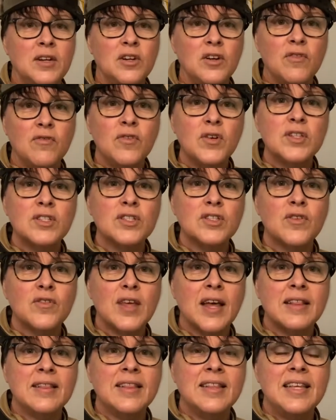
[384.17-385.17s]
a foot so
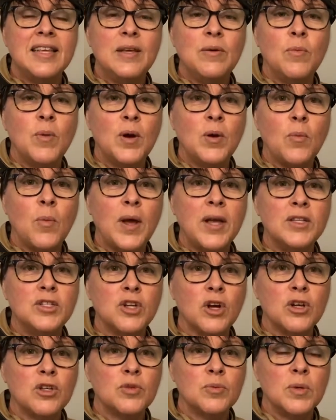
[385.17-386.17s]
that the one-way
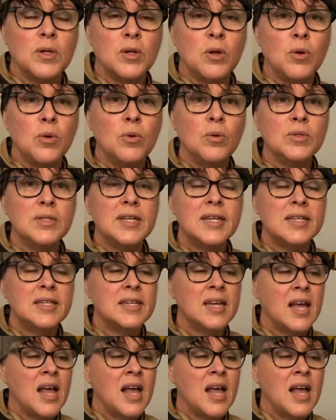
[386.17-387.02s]
jaws will hold it.